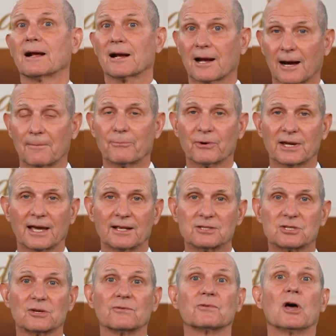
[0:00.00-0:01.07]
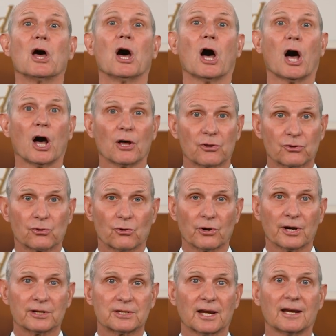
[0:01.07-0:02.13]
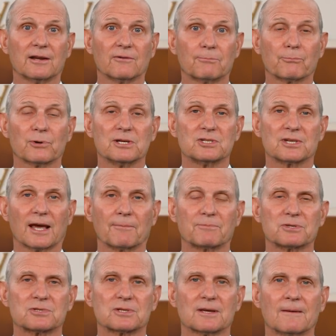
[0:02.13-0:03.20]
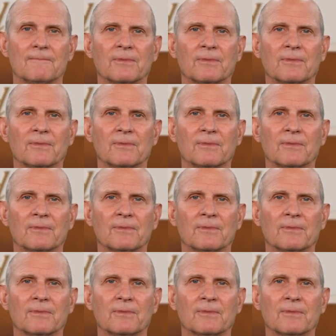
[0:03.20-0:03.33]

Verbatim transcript: comprehensive authoritative precepts